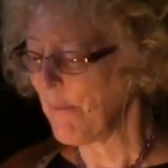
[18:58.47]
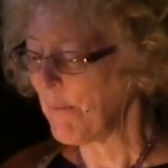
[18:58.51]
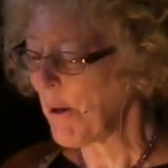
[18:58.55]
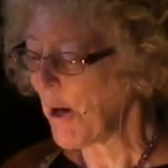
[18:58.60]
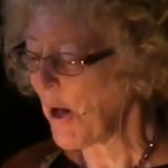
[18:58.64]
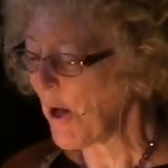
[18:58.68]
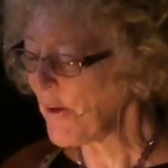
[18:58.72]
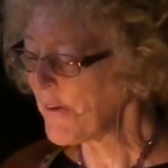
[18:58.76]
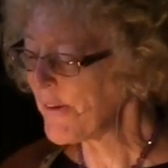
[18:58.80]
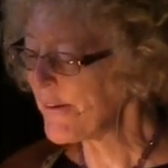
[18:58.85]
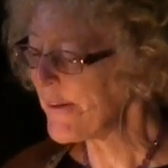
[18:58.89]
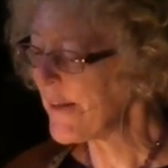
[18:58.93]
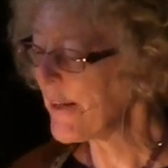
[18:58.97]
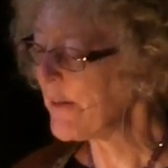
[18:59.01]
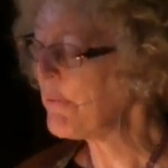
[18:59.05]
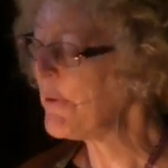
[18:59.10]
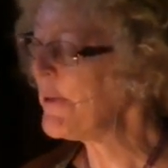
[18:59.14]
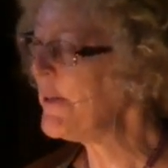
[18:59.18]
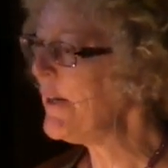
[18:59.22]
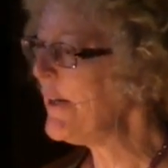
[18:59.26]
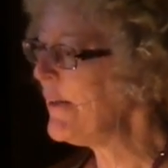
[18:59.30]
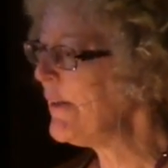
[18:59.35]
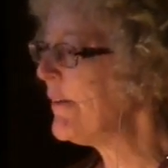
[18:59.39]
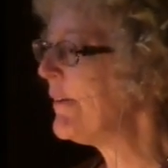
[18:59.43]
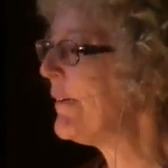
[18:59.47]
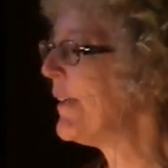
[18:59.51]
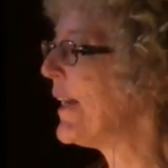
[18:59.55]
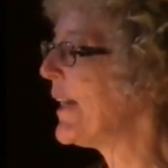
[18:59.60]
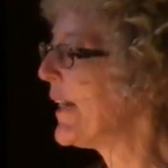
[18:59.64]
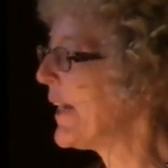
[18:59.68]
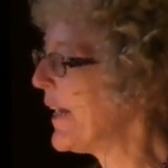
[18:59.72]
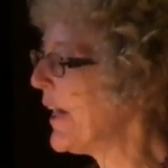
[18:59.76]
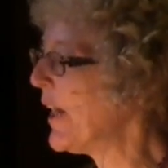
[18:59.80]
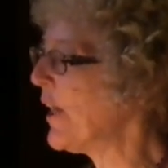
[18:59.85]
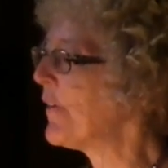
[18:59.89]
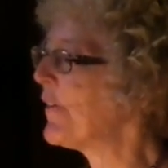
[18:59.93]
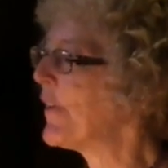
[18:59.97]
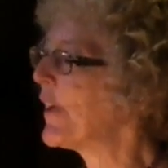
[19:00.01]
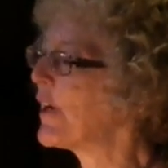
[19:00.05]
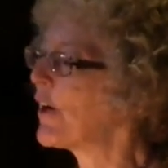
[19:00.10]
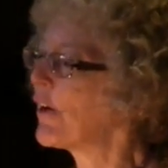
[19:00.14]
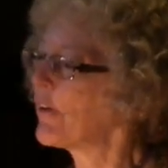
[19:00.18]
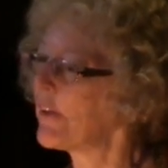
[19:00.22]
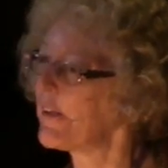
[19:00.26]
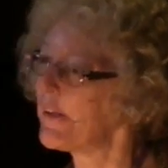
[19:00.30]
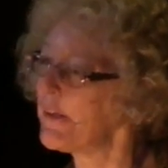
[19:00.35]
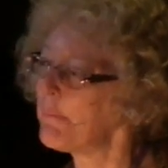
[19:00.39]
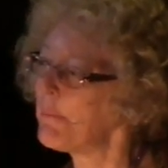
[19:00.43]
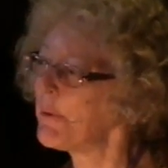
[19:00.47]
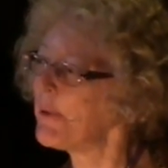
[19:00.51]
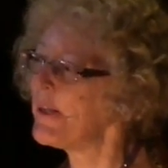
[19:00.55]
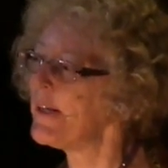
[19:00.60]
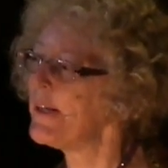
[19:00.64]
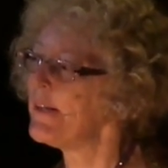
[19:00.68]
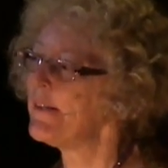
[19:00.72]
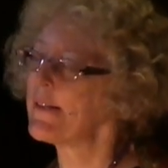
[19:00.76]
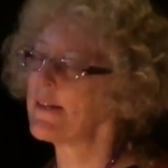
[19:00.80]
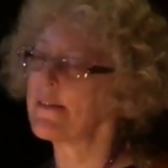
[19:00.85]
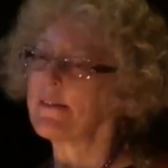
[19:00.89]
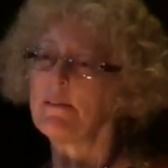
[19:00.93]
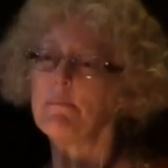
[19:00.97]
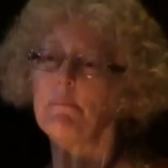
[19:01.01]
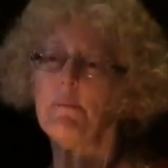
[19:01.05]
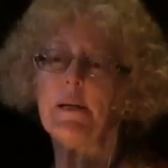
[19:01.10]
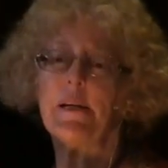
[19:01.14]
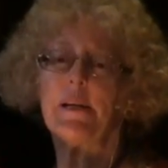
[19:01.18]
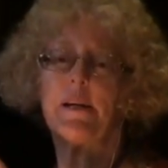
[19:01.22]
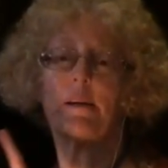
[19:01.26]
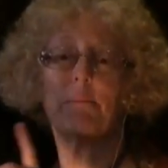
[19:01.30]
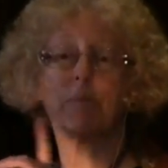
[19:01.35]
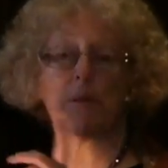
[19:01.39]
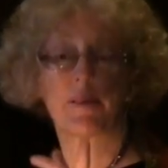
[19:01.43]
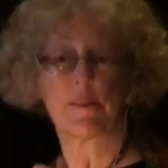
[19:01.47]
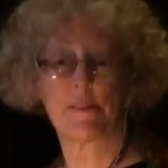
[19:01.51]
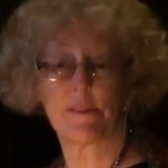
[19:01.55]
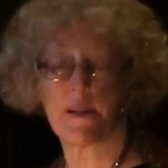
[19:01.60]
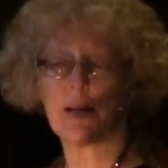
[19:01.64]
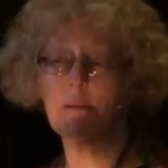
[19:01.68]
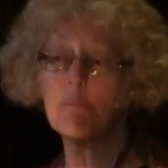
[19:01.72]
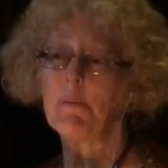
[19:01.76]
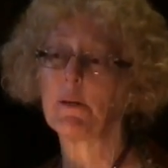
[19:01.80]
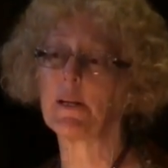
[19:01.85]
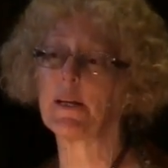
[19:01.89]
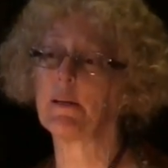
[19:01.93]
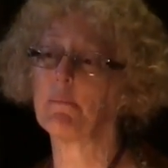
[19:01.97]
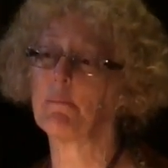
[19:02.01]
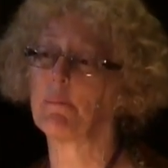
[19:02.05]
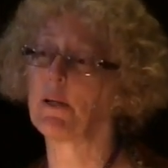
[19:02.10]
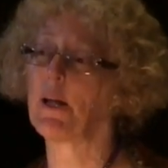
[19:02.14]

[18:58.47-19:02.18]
Paul said we need to take care that our liberty doesn't become a stumbling